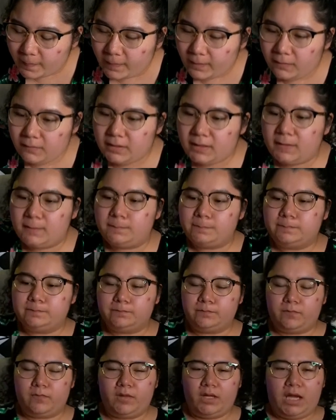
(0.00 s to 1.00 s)
Okay.
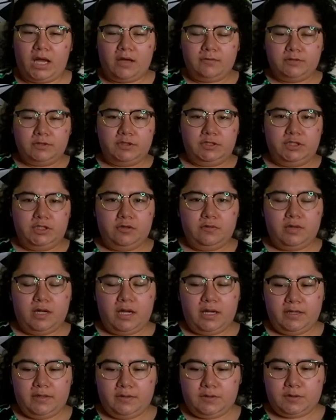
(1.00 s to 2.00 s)
I will see you
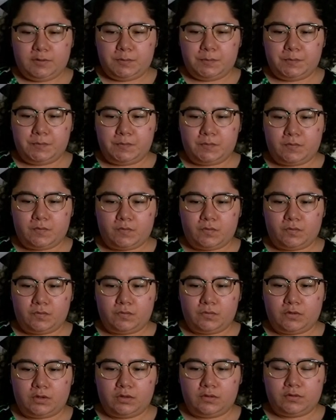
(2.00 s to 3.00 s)
guys
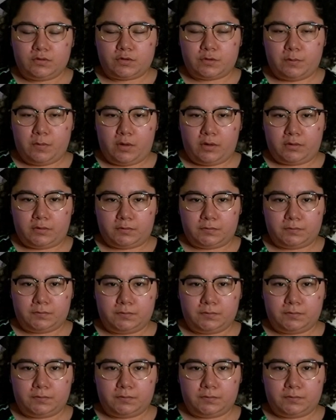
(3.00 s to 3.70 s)
tomorrow.